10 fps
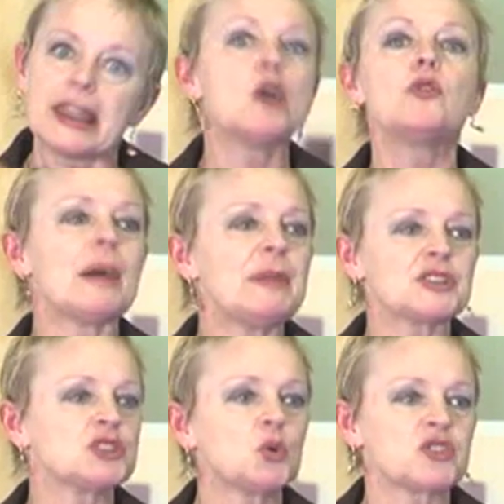now that
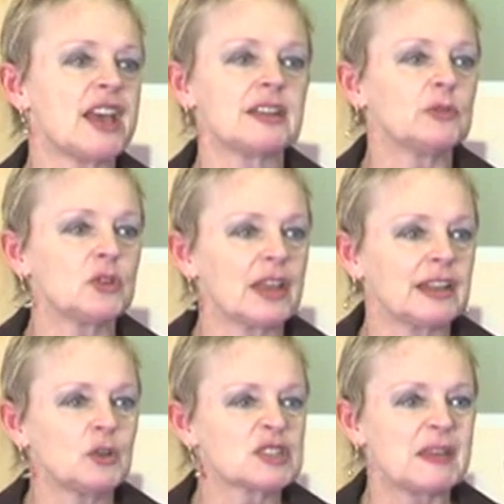person holds their head up
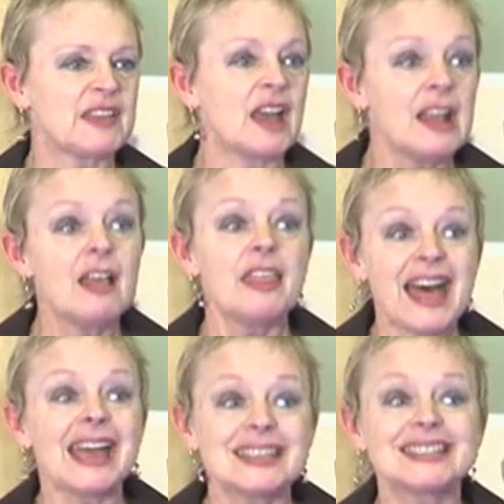and looks me in the eye.
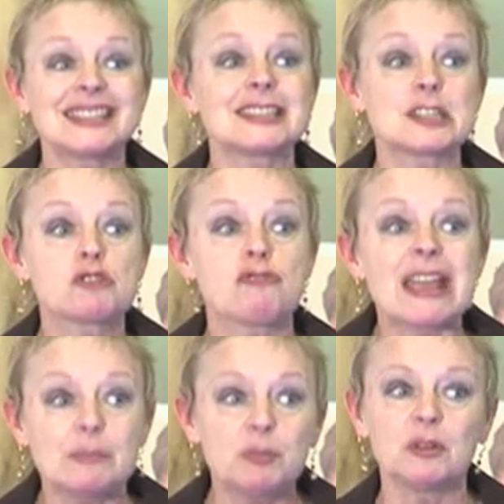That is a
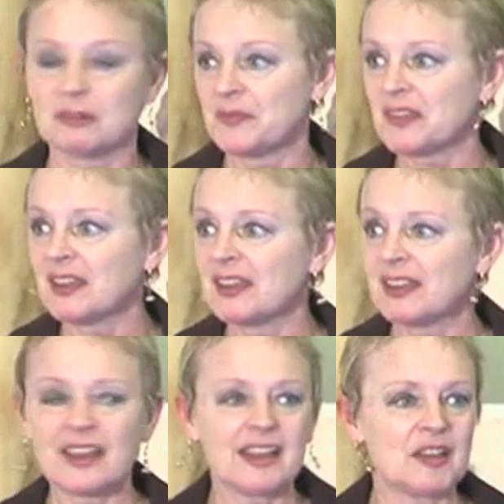describable
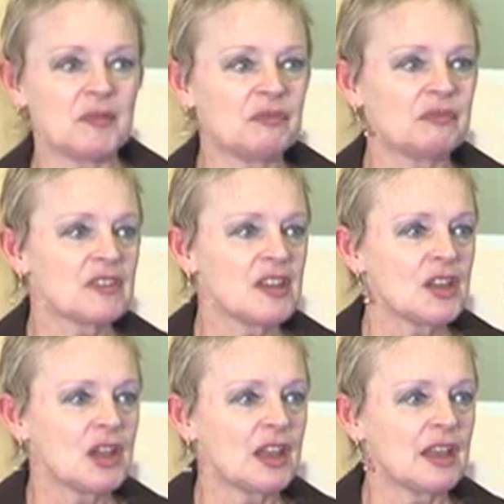
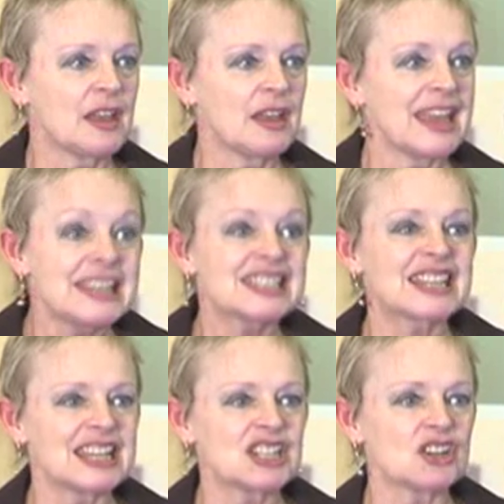
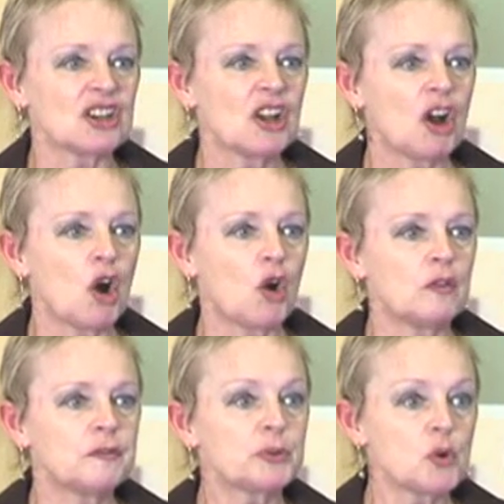indicator
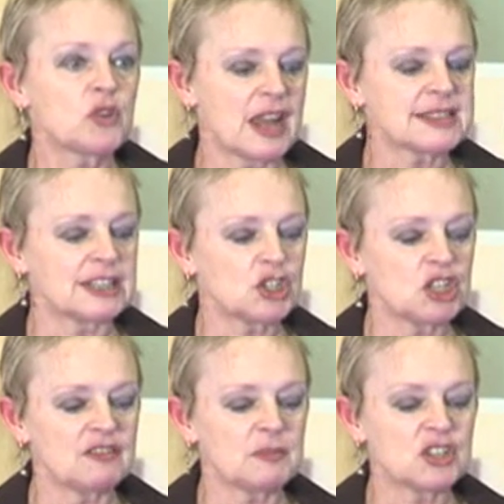of progress and
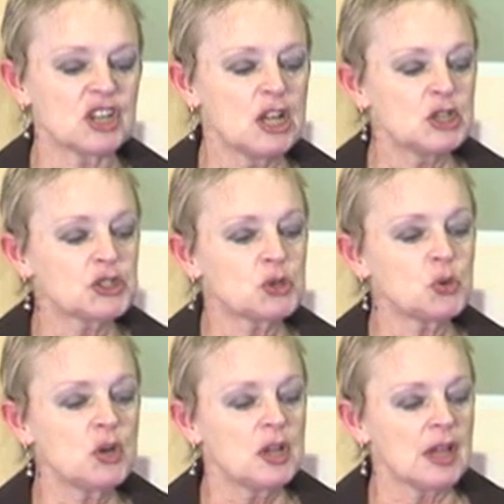achievement.
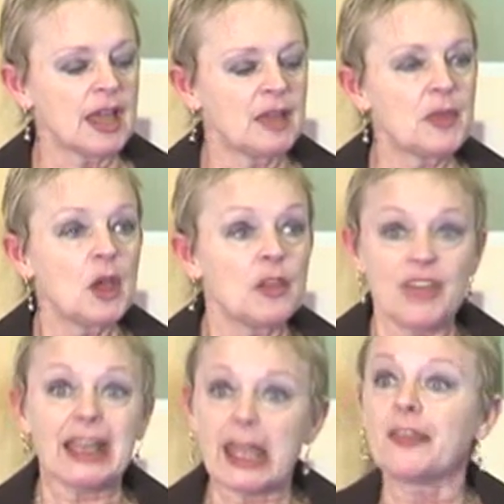So
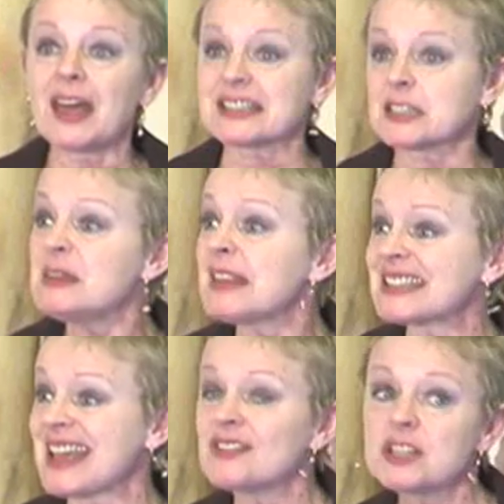that to me,
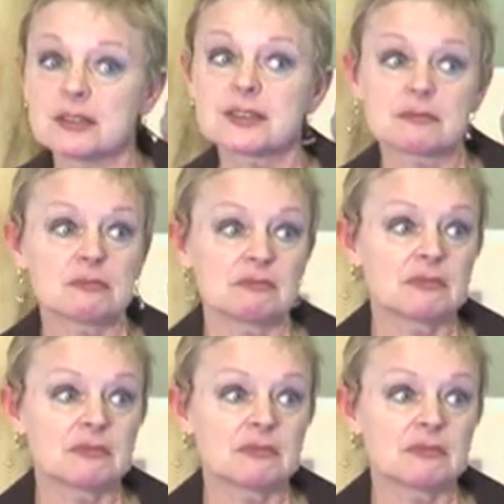that's evidence.